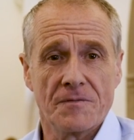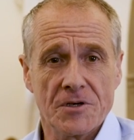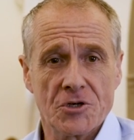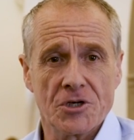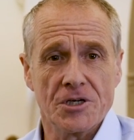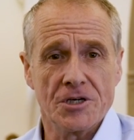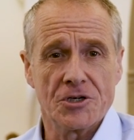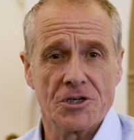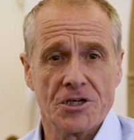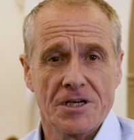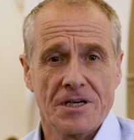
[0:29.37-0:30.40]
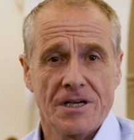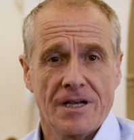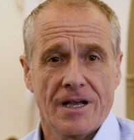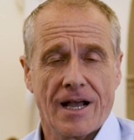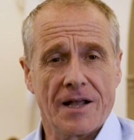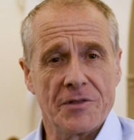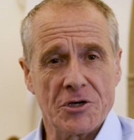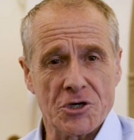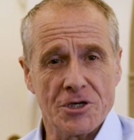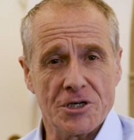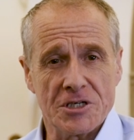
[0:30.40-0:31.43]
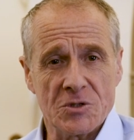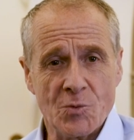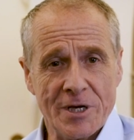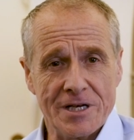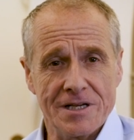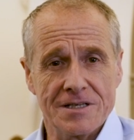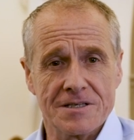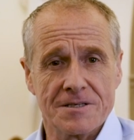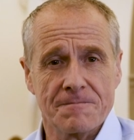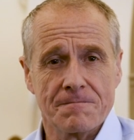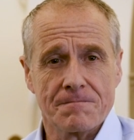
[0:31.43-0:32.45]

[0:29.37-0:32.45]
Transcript: the Church and the Church's witness.